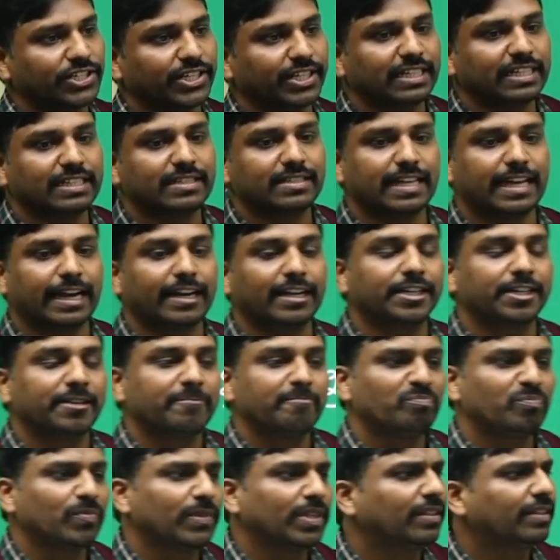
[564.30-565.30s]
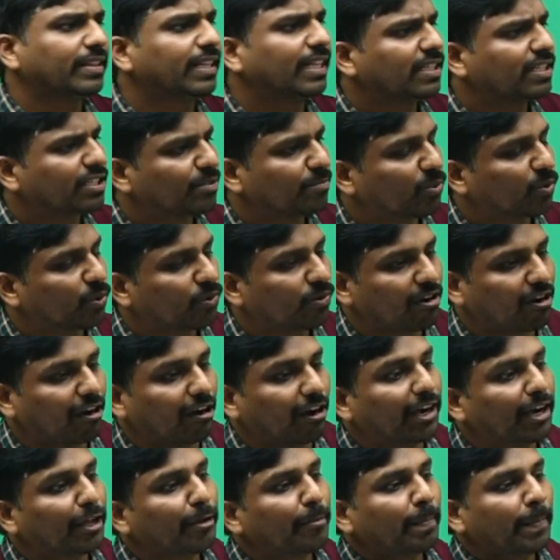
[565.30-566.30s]
is that there is a book called
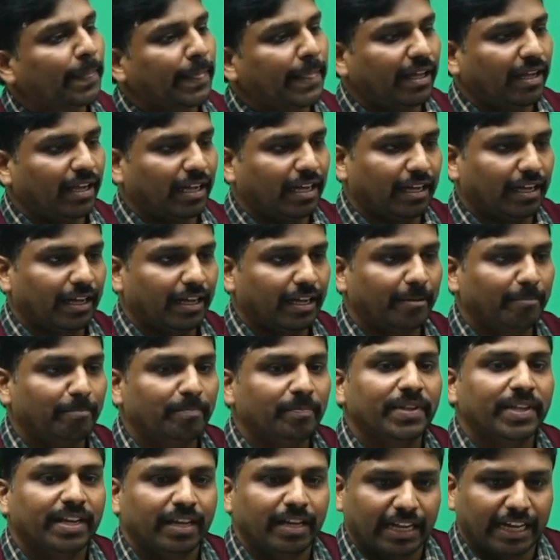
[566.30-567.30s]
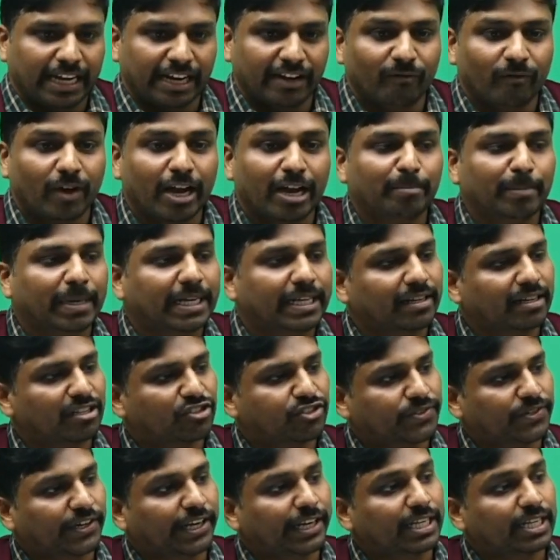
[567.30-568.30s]
Environmental
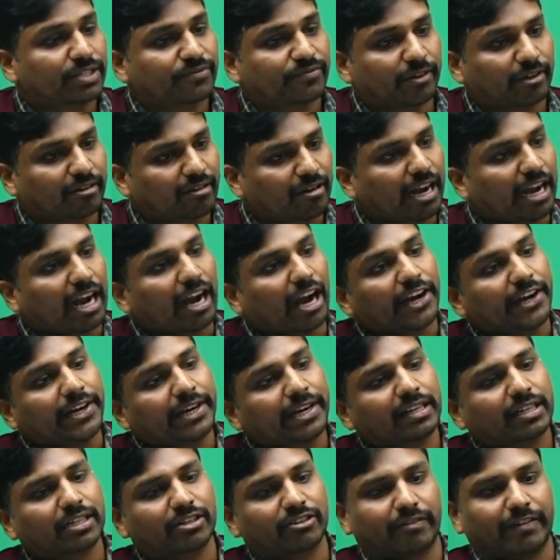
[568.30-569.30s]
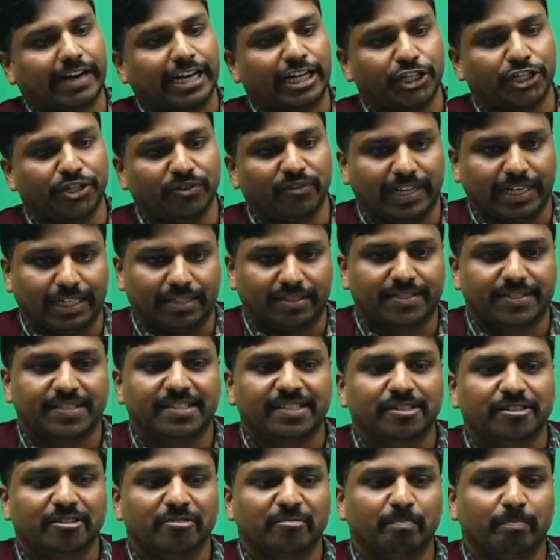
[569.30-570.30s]
Studies for Undergraduates
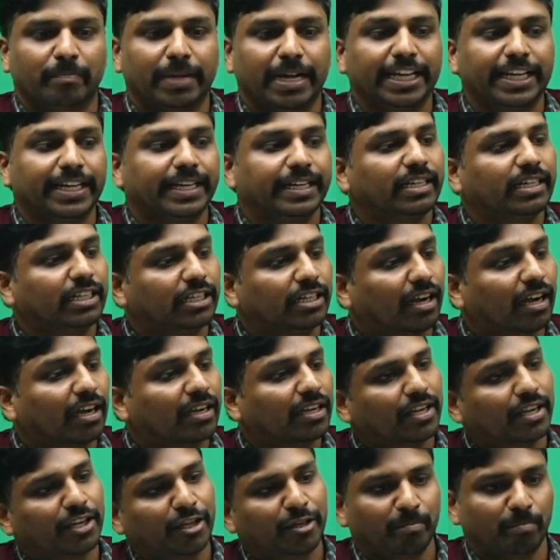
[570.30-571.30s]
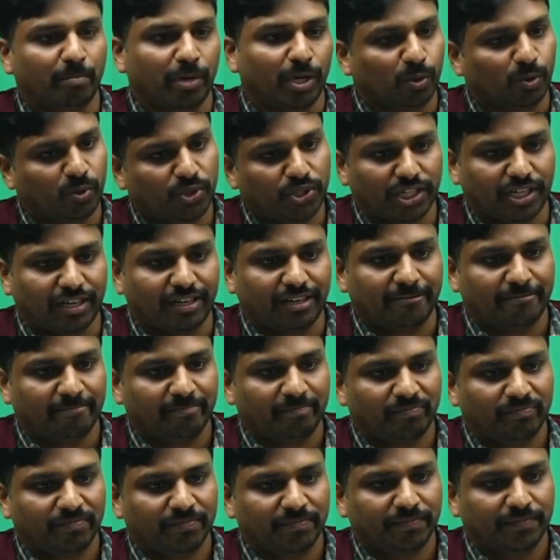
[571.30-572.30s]
by Iraq Barucha.
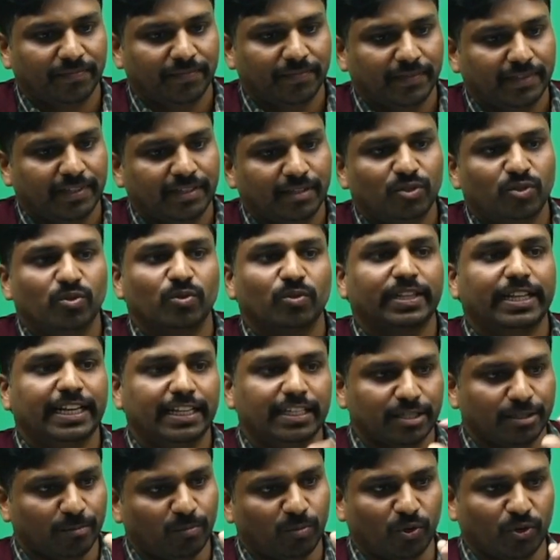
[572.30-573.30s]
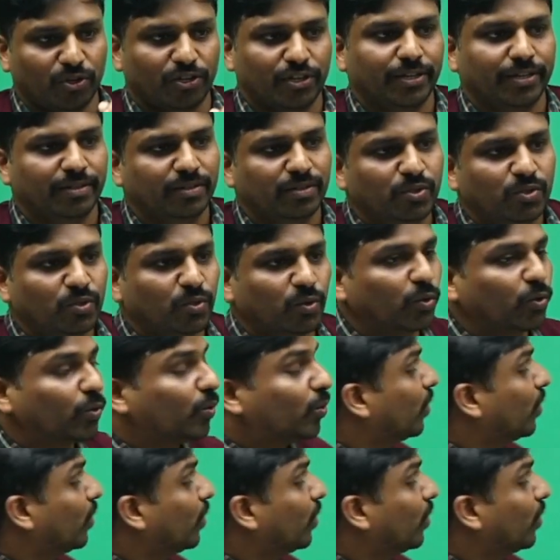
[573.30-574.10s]
So there is a book. So